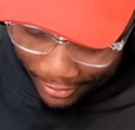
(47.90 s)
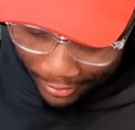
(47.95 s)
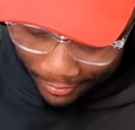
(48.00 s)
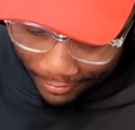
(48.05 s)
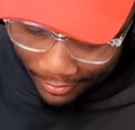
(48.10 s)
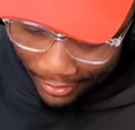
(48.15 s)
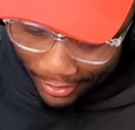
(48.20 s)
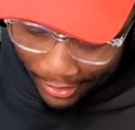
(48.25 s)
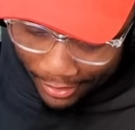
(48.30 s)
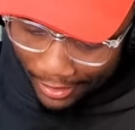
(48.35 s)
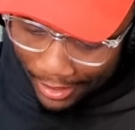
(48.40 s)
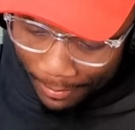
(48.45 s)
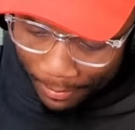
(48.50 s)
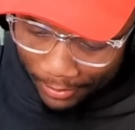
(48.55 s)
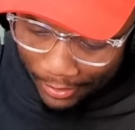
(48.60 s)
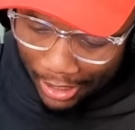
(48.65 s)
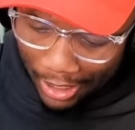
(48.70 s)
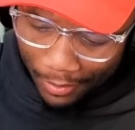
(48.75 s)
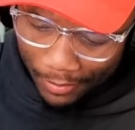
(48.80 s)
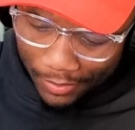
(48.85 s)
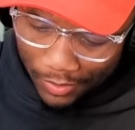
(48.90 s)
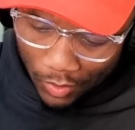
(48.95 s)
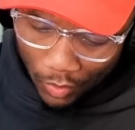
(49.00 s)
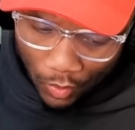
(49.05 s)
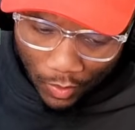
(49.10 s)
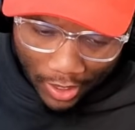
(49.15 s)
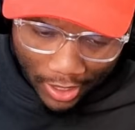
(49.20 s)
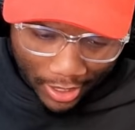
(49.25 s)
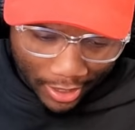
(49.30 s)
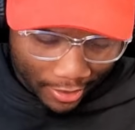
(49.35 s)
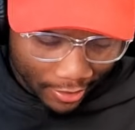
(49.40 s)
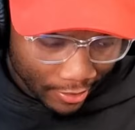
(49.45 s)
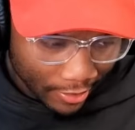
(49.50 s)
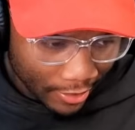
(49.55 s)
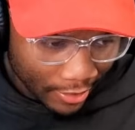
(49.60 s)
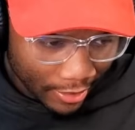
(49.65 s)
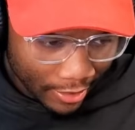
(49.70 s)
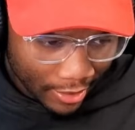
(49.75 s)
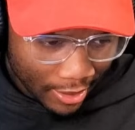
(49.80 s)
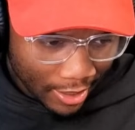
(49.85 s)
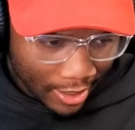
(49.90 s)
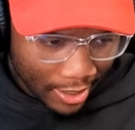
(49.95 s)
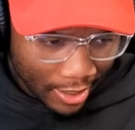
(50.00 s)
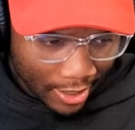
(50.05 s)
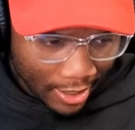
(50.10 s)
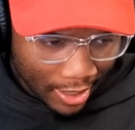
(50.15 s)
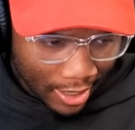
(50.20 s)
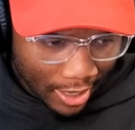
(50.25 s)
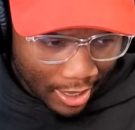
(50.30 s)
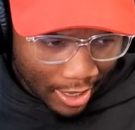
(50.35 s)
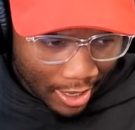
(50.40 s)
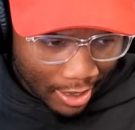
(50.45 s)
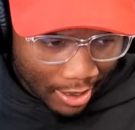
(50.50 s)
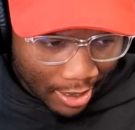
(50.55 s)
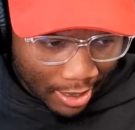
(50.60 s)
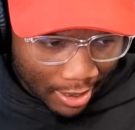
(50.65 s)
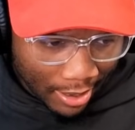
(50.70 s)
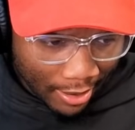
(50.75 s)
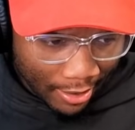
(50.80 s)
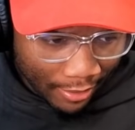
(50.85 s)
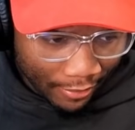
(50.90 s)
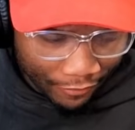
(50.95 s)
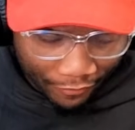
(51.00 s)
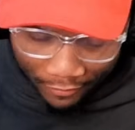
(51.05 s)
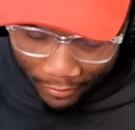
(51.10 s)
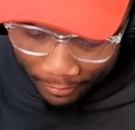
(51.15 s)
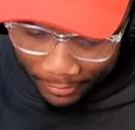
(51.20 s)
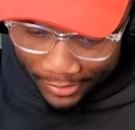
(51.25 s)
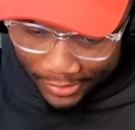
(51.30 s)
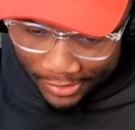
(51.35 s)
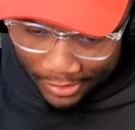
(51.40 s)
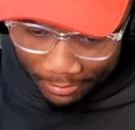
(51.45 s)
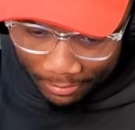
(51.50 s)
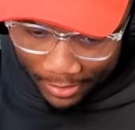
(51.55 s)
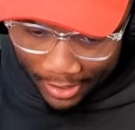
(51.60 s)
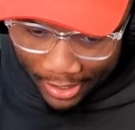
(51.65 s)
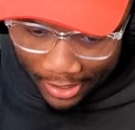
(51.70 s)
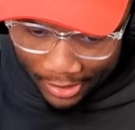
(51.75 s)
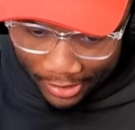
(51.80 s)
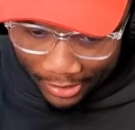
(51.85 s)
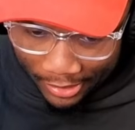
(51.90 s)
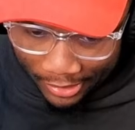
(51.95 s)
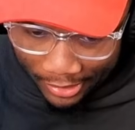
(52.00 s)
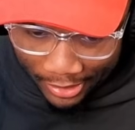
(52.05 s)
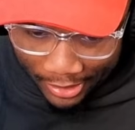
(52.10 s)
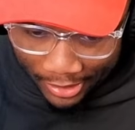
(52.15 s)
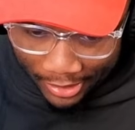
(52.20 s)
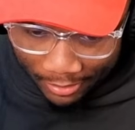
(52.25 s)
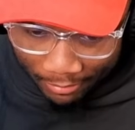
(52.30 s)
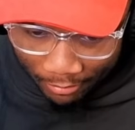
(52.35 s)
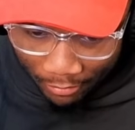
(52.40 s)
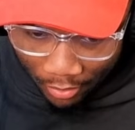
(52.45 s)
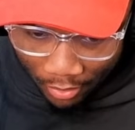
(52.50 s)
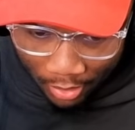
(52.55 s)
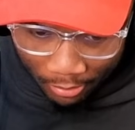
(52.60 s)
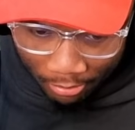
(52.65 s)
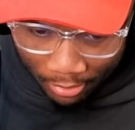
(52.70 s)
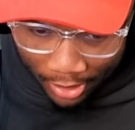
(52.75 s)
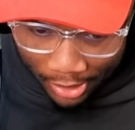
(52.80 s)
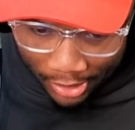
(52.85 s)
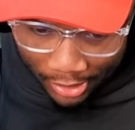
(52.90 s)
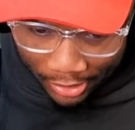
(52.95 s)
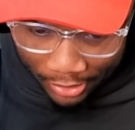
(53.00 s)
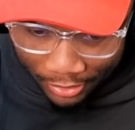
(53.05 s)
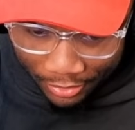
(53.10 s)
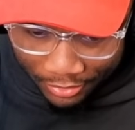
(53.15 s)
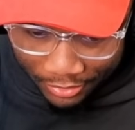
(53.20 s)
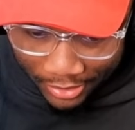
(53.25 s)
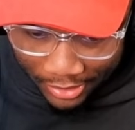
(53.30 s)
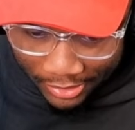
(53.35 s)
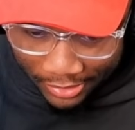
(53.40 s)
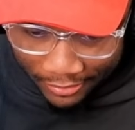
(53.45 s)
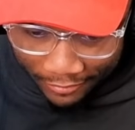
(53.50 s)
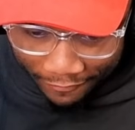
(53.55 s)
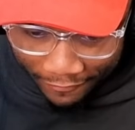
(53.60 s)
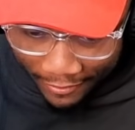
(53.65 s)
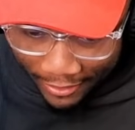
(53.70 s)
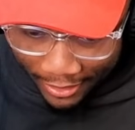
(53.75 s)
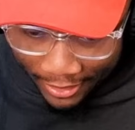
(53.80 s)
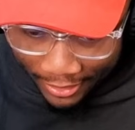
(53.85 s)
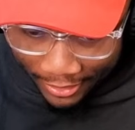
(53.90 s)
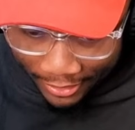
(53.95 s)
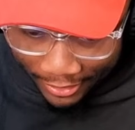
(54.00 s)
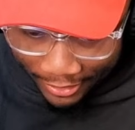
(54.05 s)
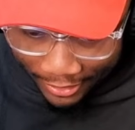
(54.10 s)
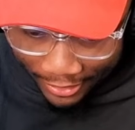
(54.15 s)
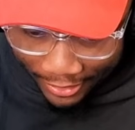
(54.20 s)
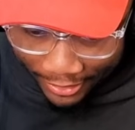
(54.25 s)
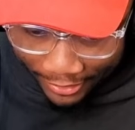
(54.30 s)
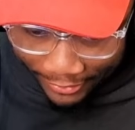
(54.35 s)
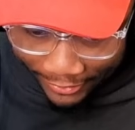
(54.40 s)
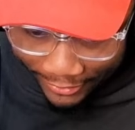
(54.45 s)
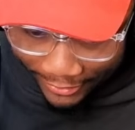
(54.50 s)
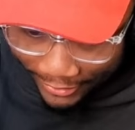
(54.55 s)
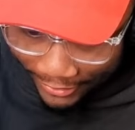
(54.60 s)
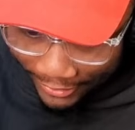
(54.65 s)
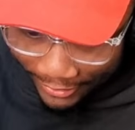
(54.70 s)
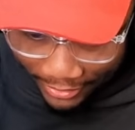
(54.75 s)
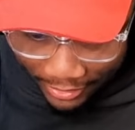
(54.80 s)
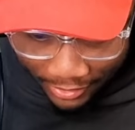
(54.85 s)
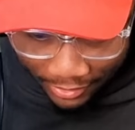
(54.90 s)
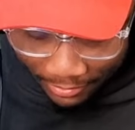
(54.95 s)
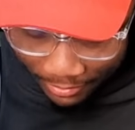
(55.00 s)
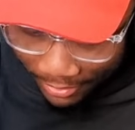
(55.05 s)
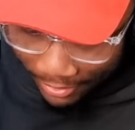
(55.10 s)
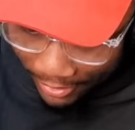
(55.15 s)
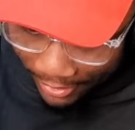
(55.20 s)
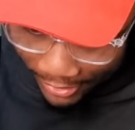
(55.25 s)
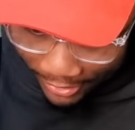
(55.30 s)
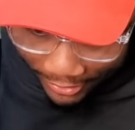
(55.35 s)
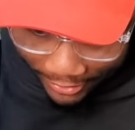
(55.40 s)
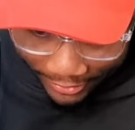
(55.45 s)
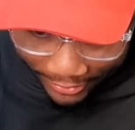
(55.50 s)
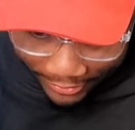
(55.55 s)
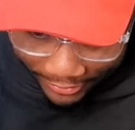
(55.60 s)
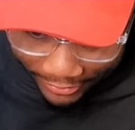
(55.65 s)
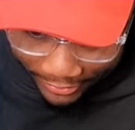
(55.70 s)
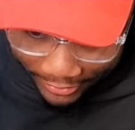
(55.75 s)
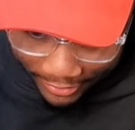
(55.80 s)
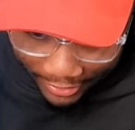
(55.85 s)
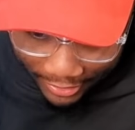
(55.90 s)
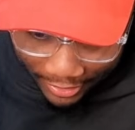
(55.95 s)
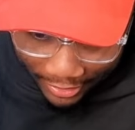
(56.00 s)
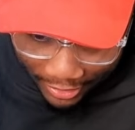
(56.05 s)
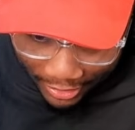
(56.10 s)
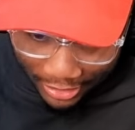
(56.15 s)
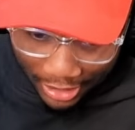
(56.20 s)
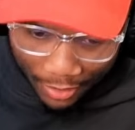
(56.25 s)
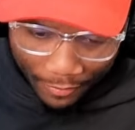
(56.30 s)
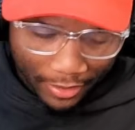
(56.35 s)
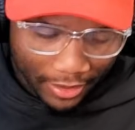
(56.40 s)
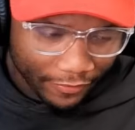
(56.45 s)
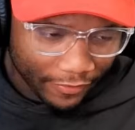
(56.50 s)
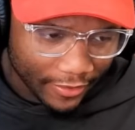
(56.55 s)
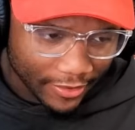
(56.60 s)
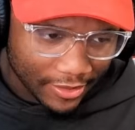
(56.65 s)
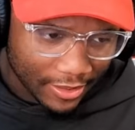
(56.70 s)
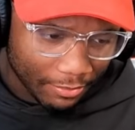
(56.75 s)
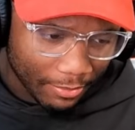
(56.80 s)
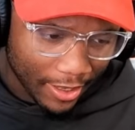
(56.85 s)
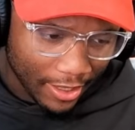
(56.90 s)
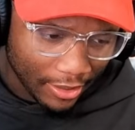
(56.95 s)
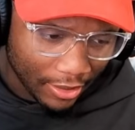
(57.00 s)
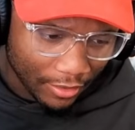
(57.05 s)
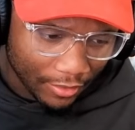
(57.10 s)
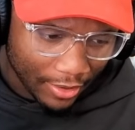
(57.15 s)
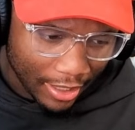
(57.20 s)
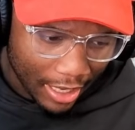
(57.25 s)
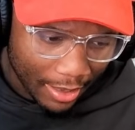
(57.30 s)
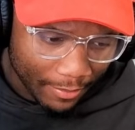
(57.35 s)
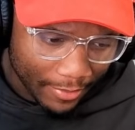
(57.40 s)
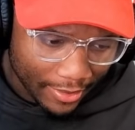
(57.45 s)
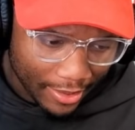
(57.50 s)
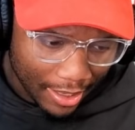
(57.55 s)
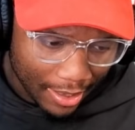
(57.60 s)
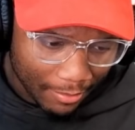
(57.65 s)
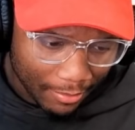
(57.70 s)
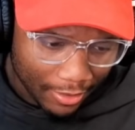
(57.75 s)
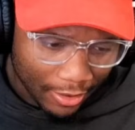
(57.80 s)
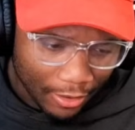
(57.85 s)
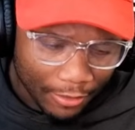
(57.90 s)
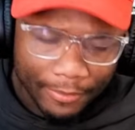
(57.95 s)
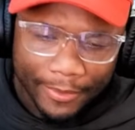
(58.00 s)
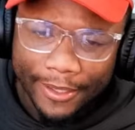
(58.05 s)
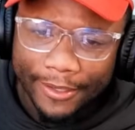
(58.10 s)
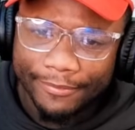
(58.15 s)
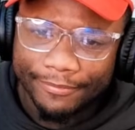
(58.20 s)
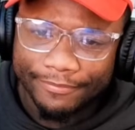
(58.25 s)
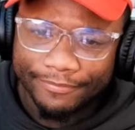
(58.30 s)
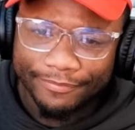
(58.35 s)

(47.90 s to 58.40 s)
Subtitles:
We are a couple hours away from this debate, and again, more breaking news hits the fan. Yeah. Oh boy. Y'all ready for this debate though? Comment down below, man.